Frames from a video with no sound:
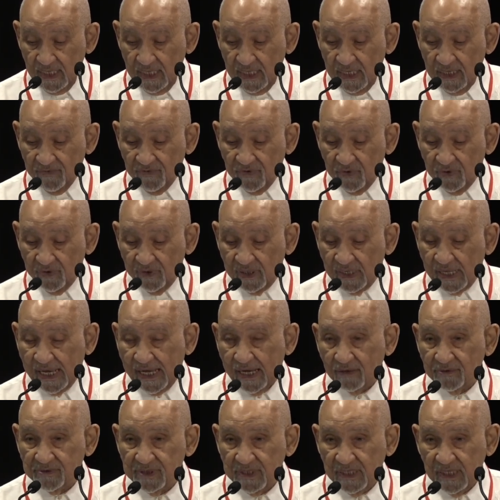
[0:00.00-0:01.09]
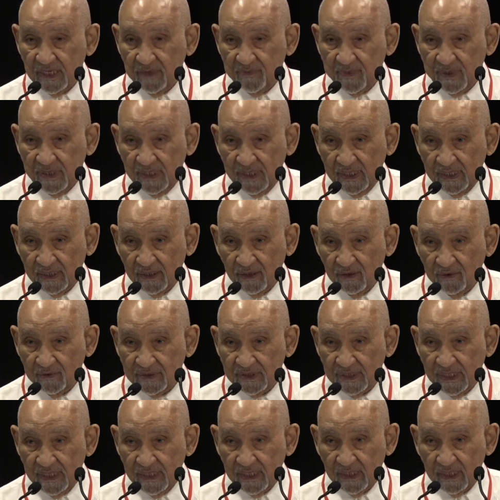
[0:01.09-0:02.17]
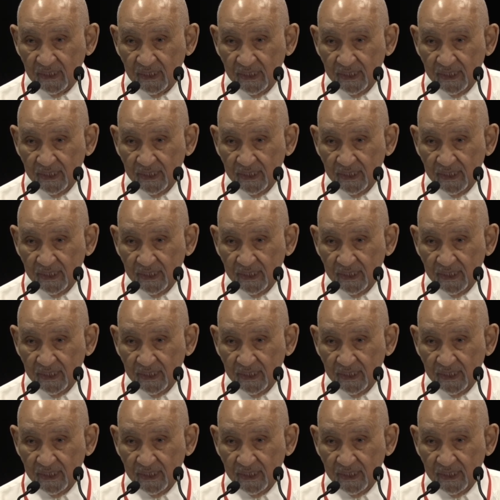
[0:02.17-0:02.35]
If you're in housekeeping in